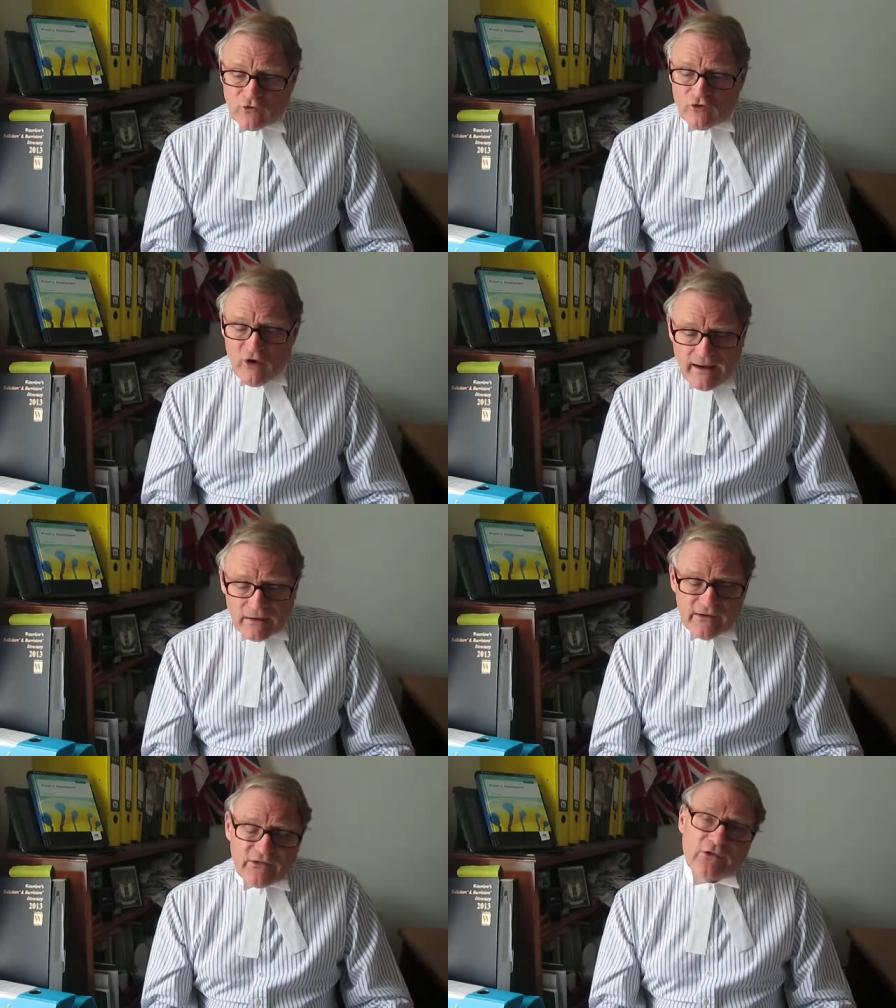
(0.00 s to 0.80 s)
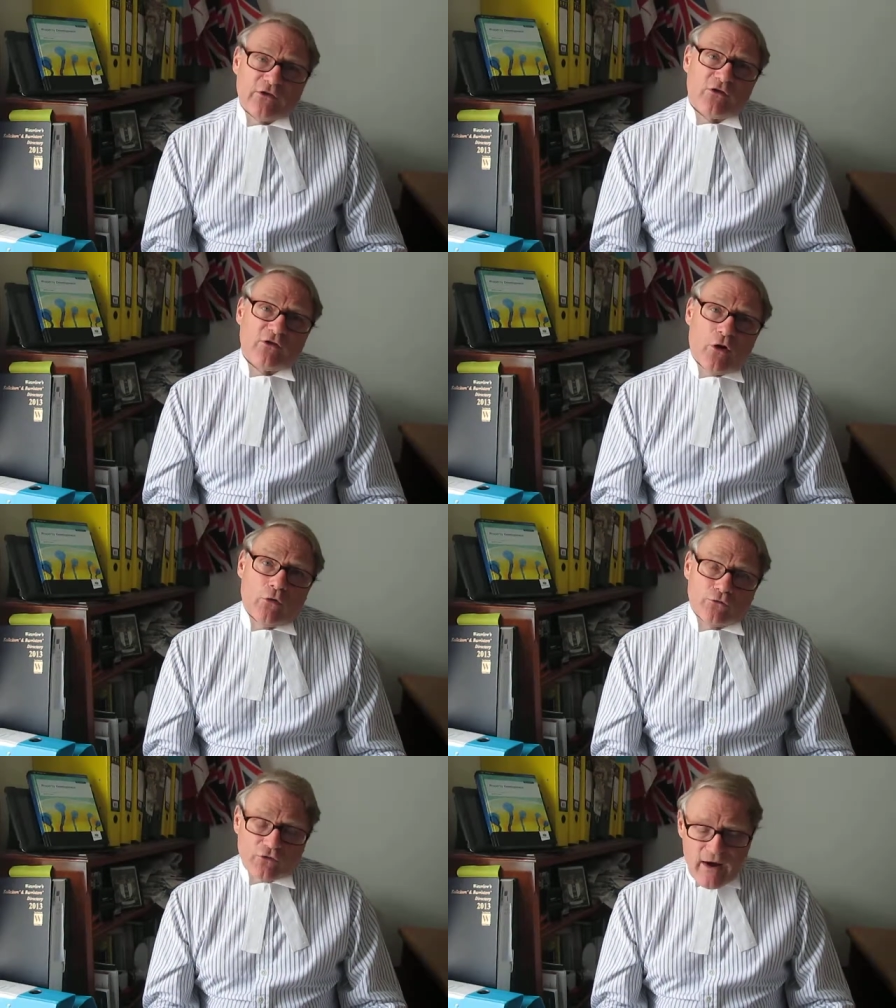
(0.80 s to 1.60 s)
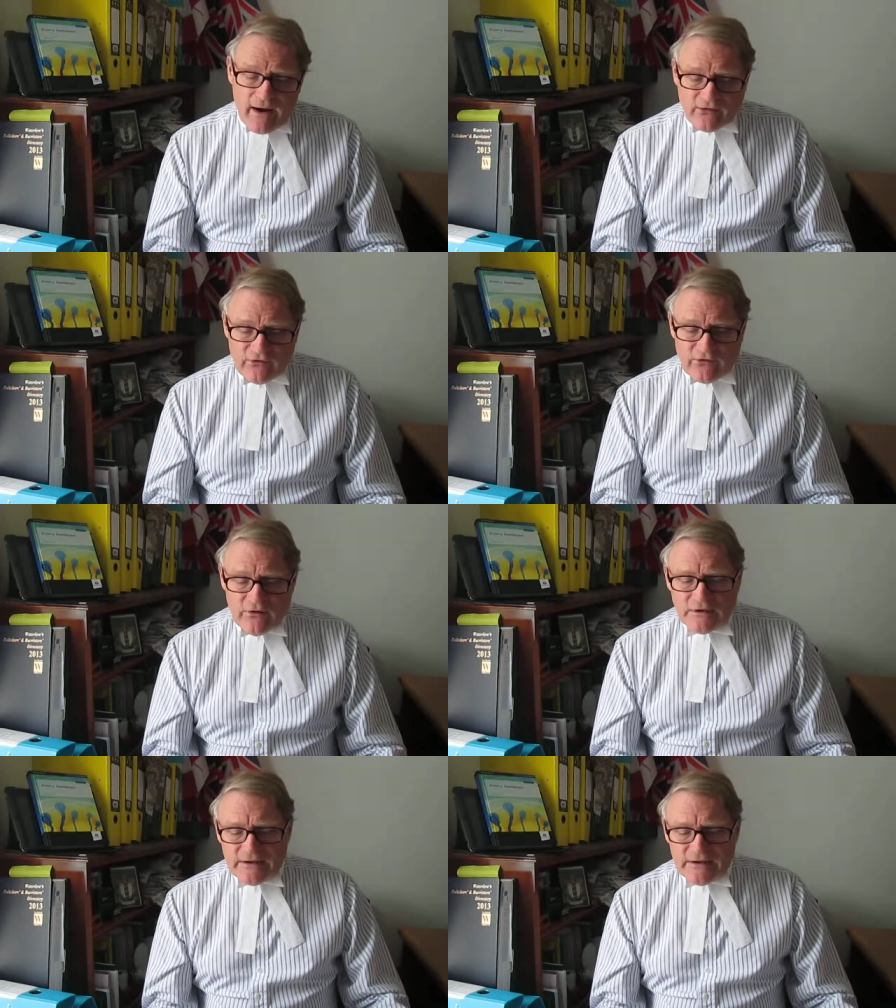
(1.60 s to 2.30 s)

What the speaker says: checklists, contracts,